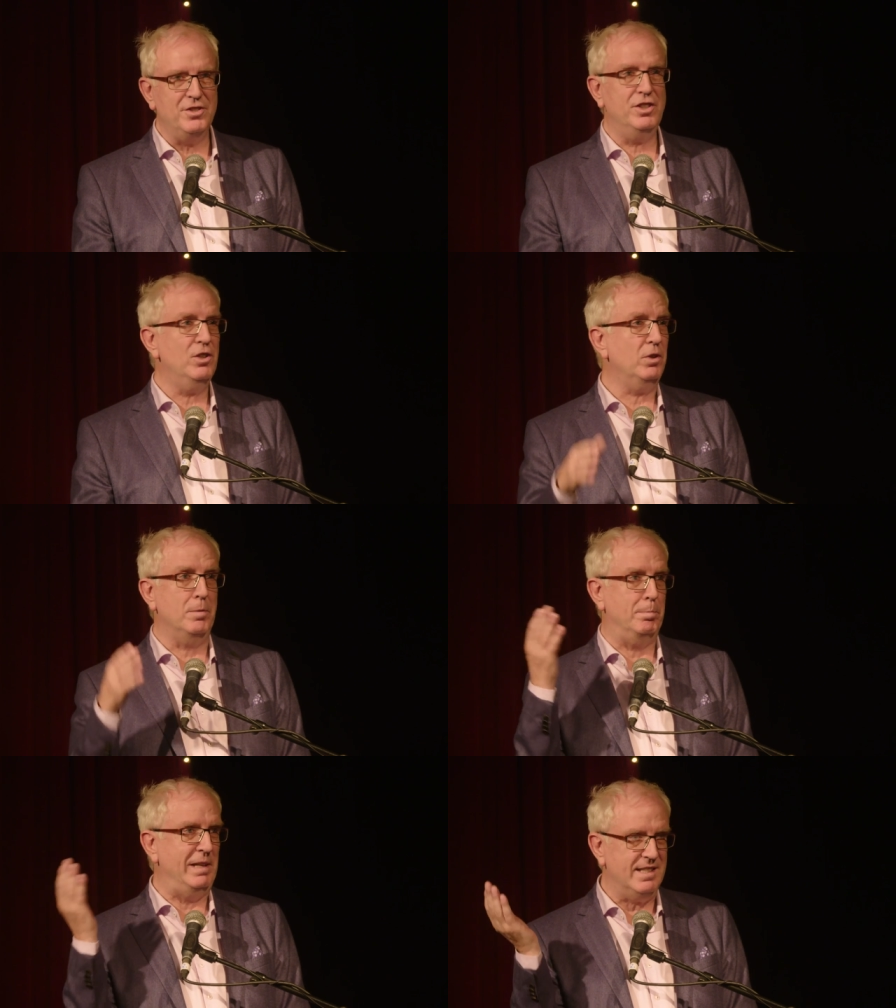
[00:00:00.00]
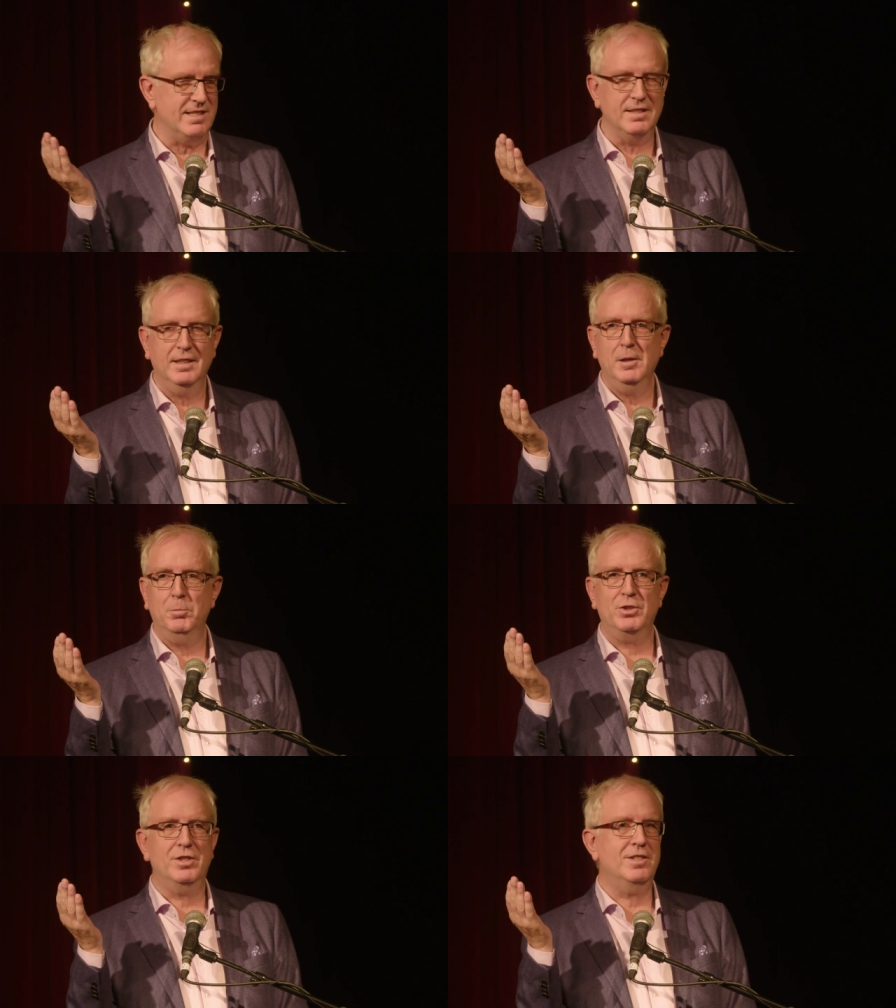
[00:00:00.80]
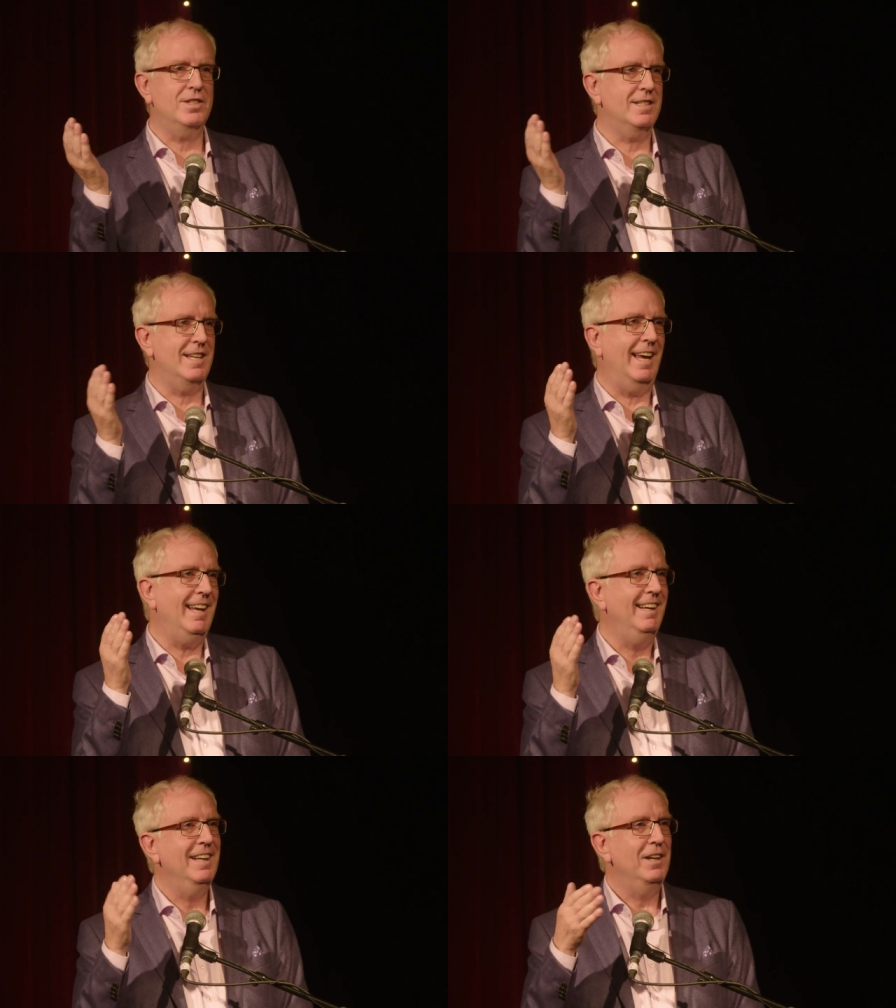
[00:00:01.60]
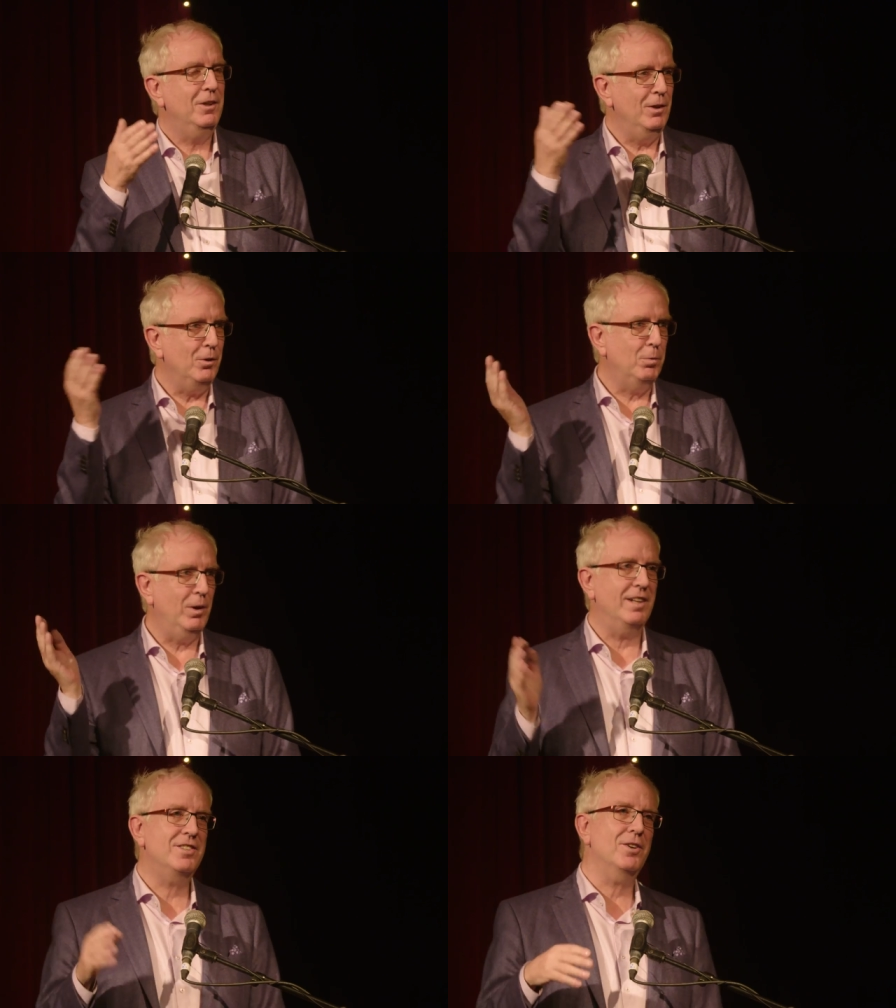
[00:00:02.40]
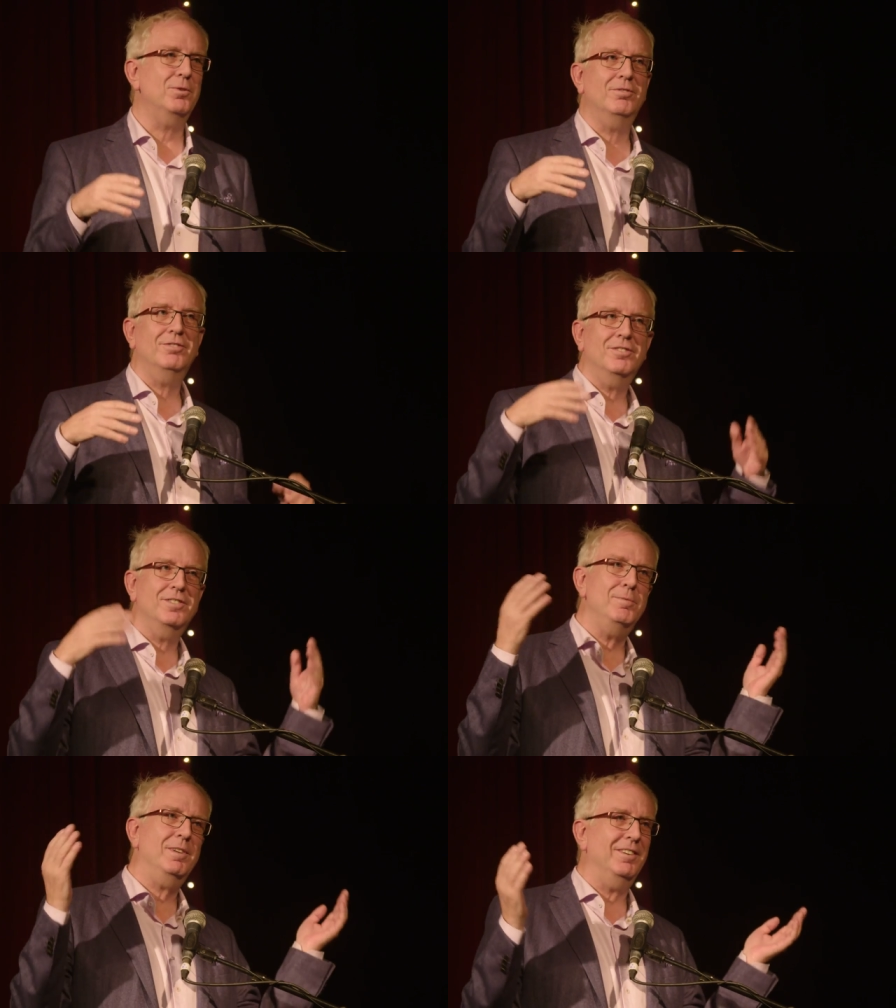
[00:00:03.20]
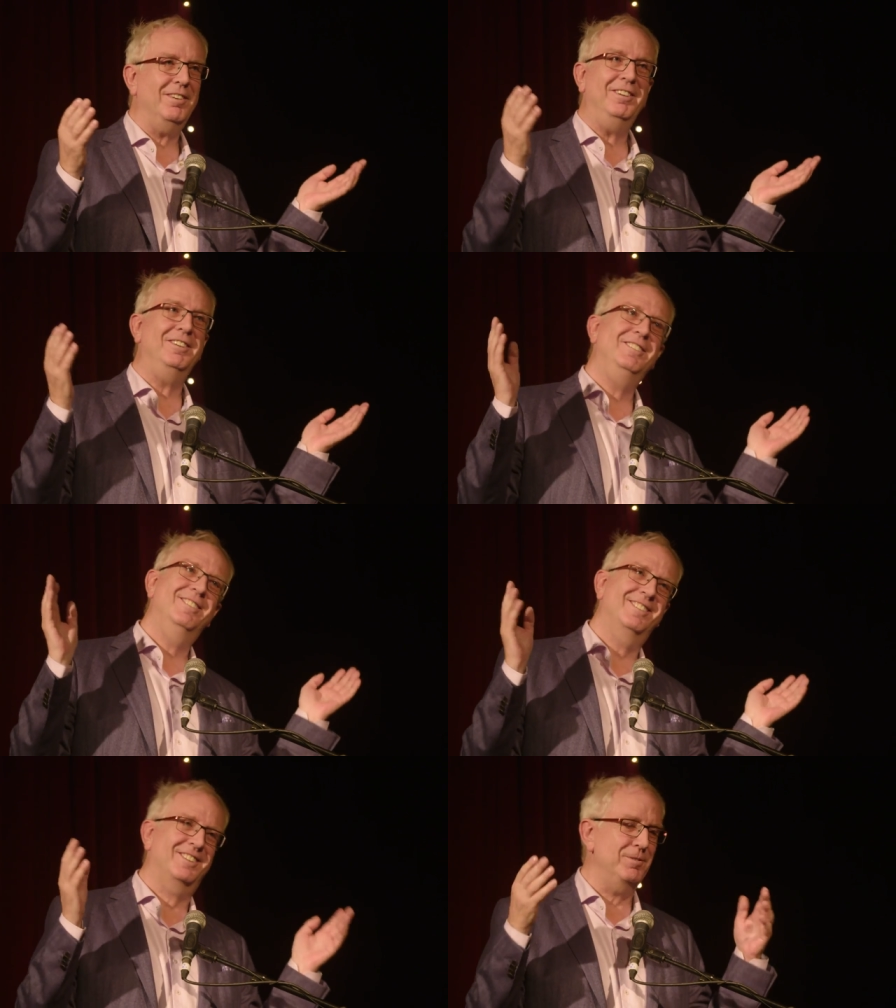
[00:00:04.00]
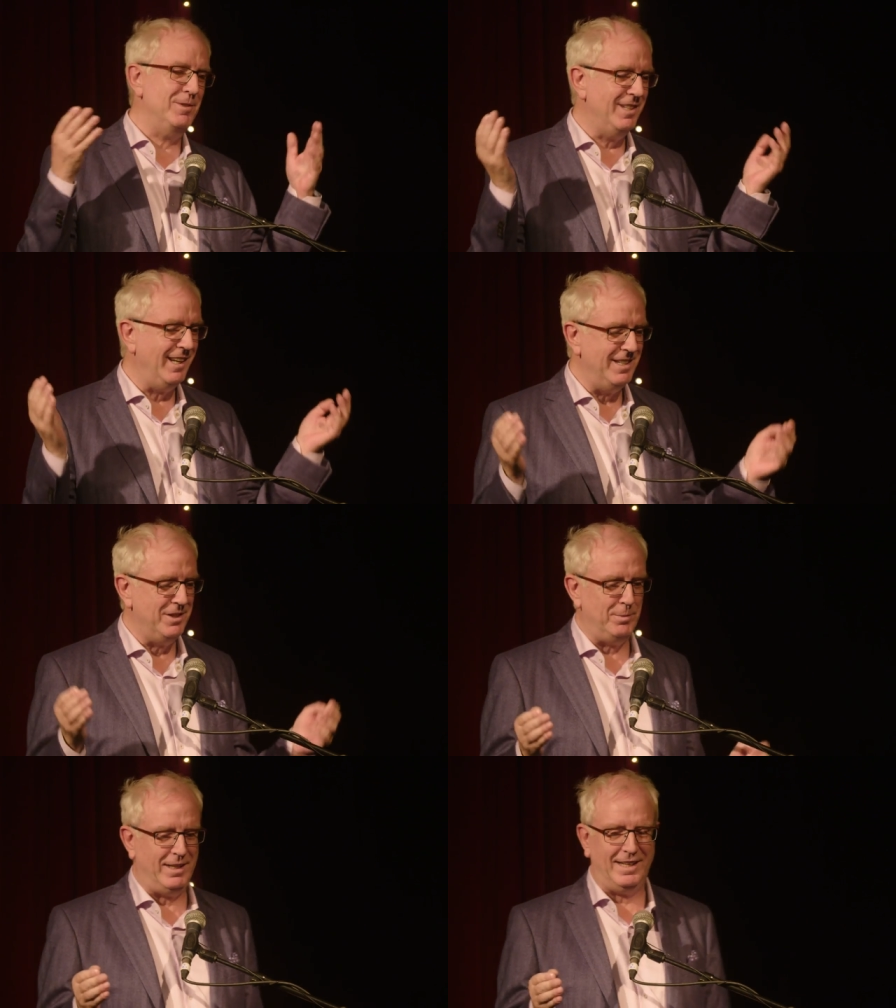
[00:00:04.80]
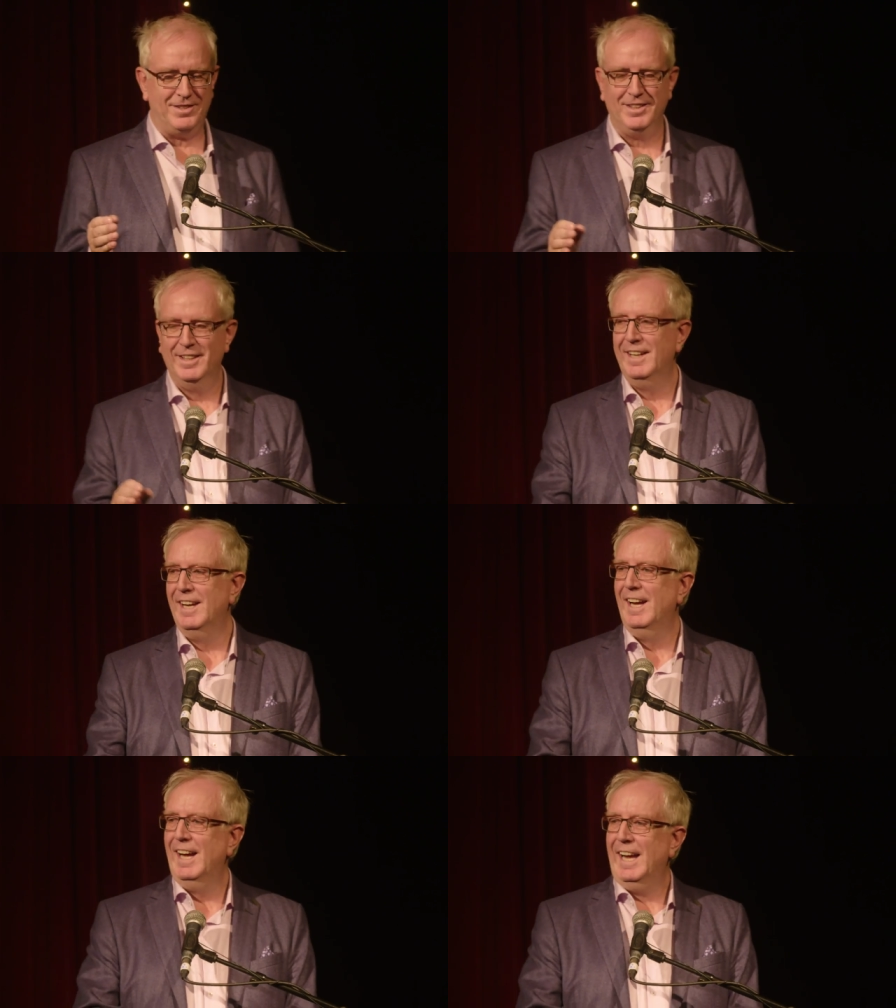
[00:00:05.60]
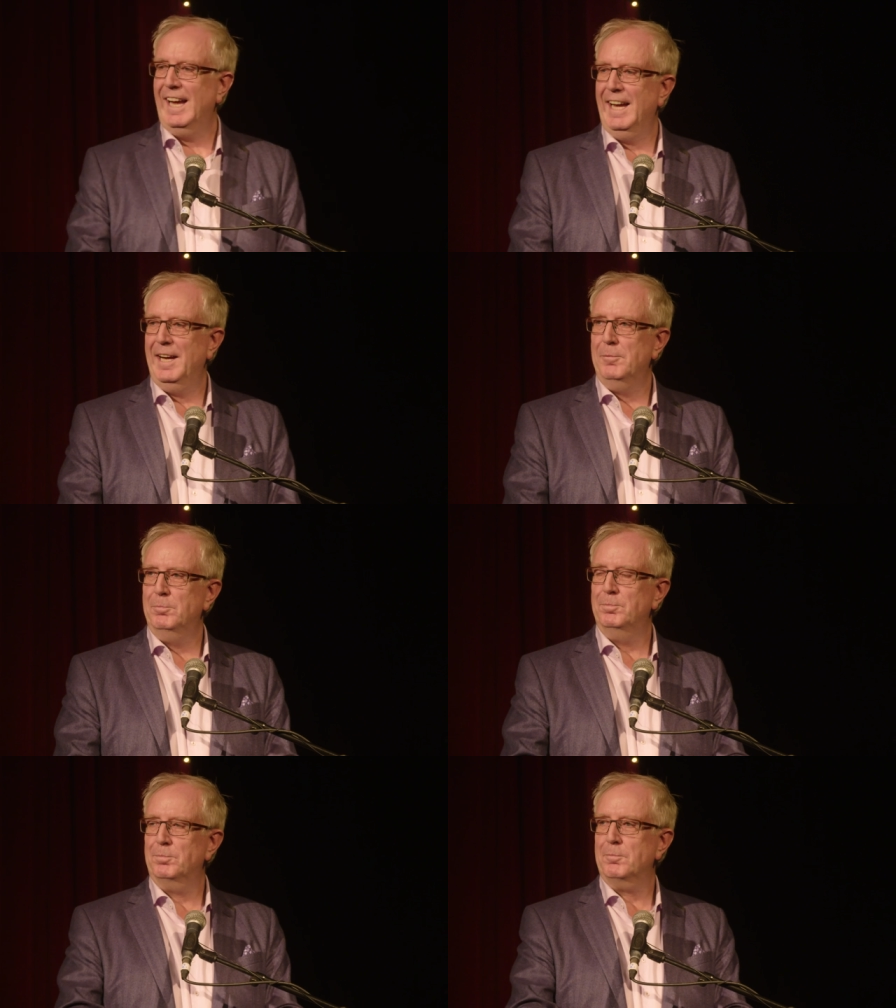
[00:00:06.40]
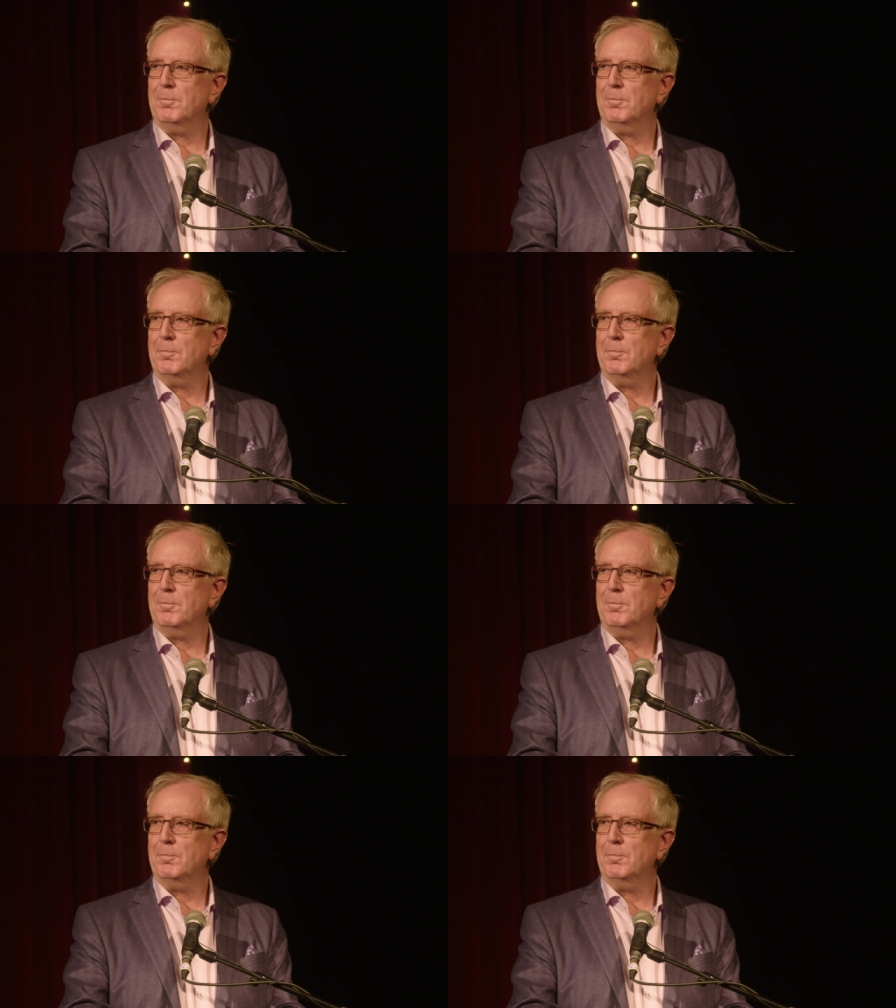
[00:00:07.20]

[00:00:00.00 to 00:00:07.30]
And she'd look in bits, but she'd say, You look, and so she was saying, Oh, she was delighted with that. Um,